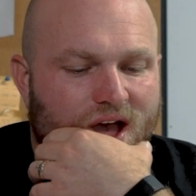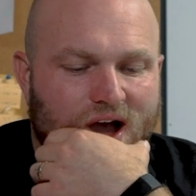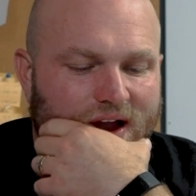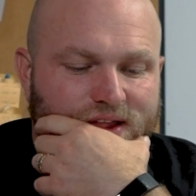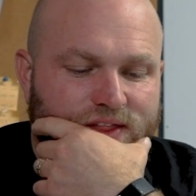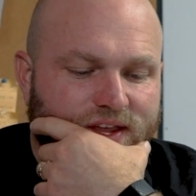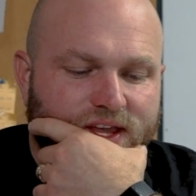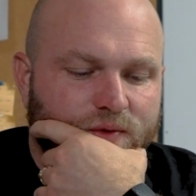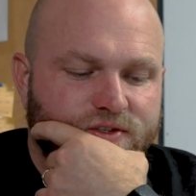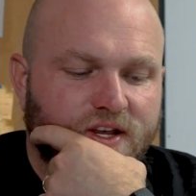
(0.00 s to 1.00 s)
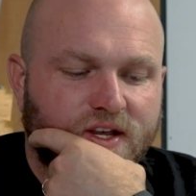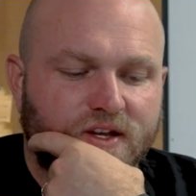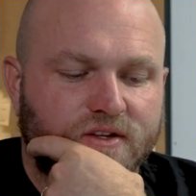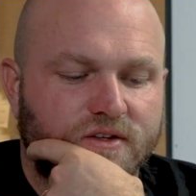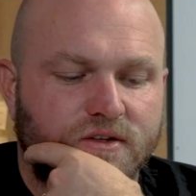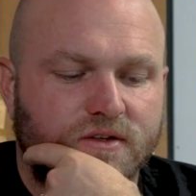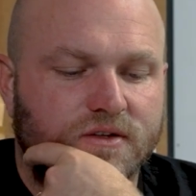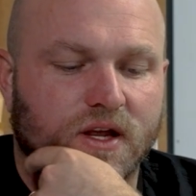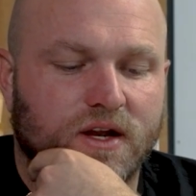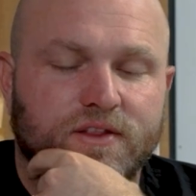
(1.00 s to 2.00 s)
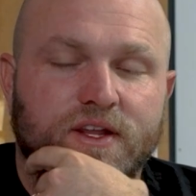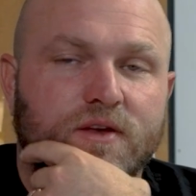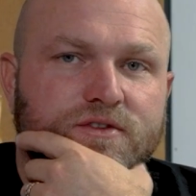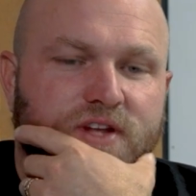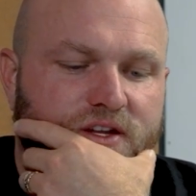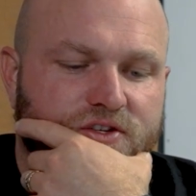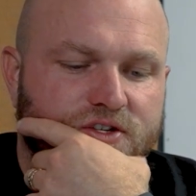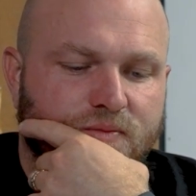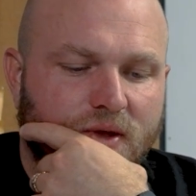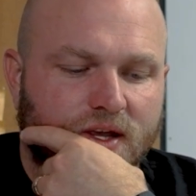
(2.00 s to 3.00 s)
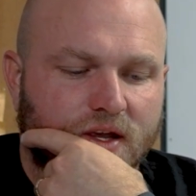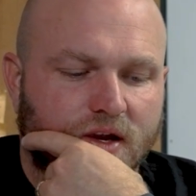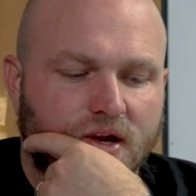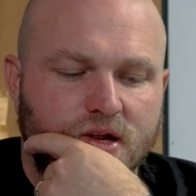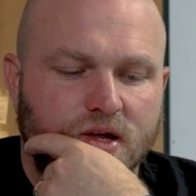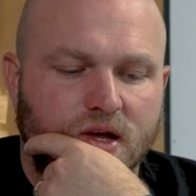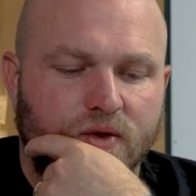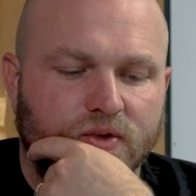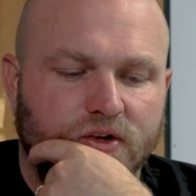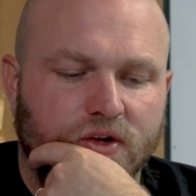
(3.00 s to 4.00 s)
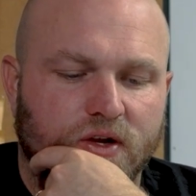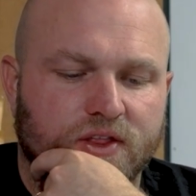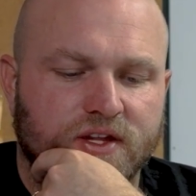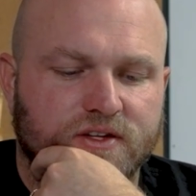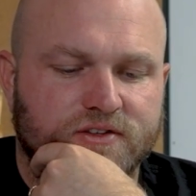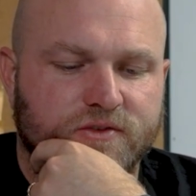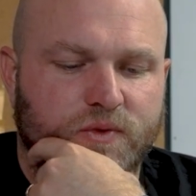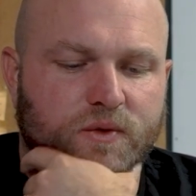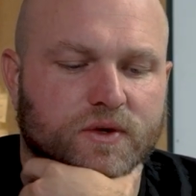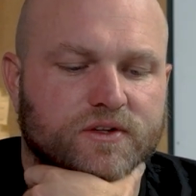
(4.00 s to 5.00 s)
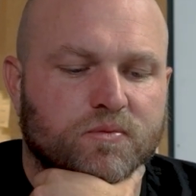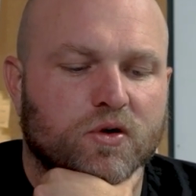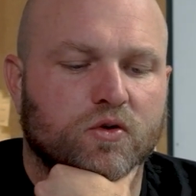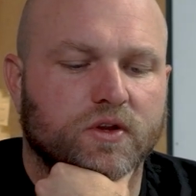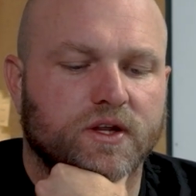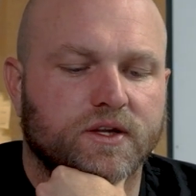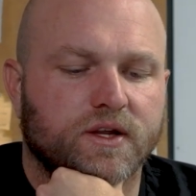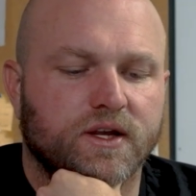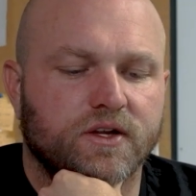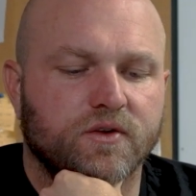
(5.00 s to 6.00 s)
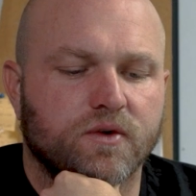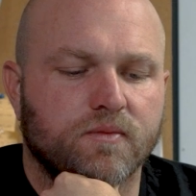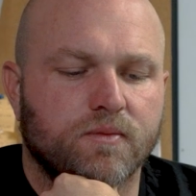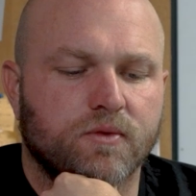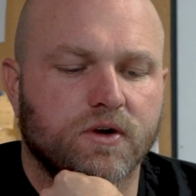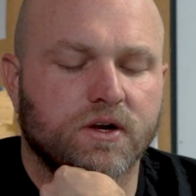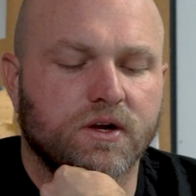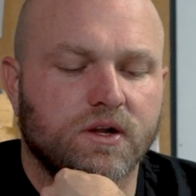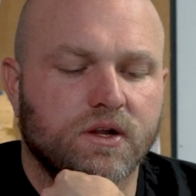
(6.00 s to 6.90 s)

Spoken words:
I don't think he was taking shit back here. I really don't. I think this is when he went to Poland. I do remember,